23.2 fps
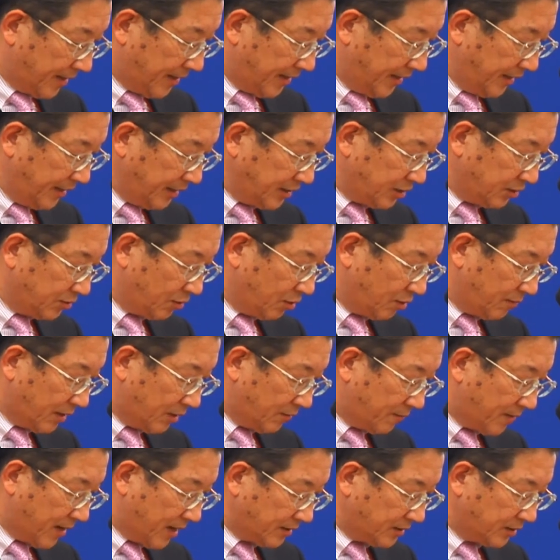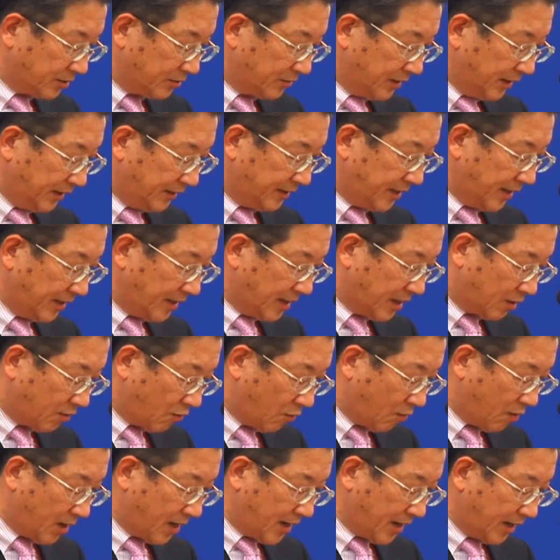Each global function retains a
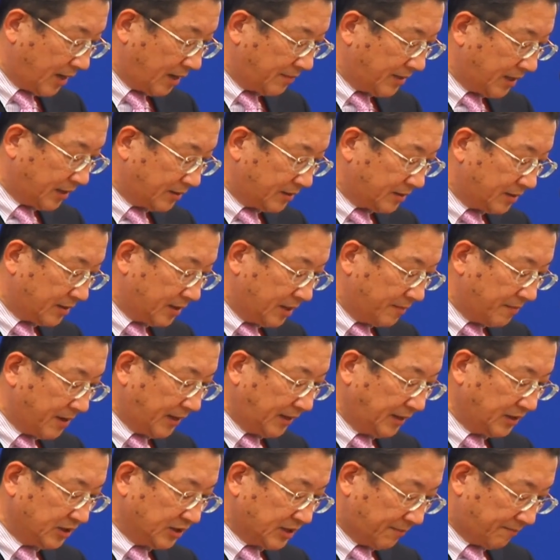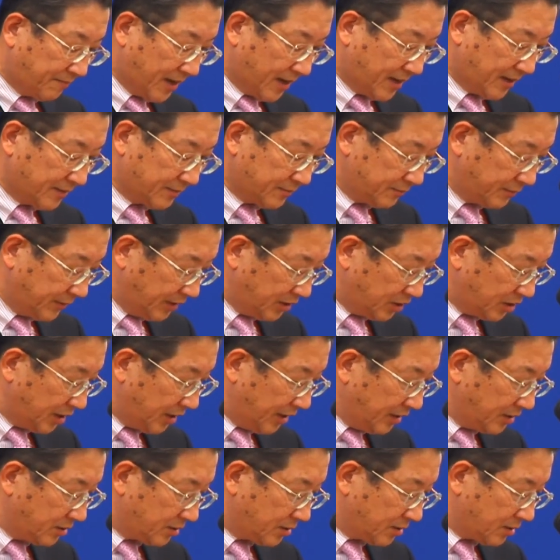core element remaining in Japan, which
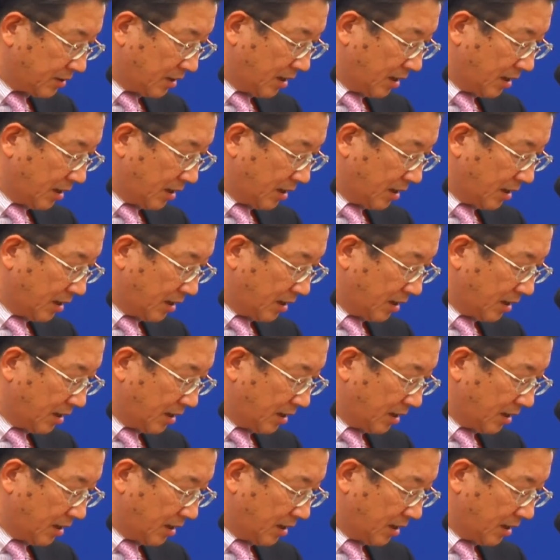its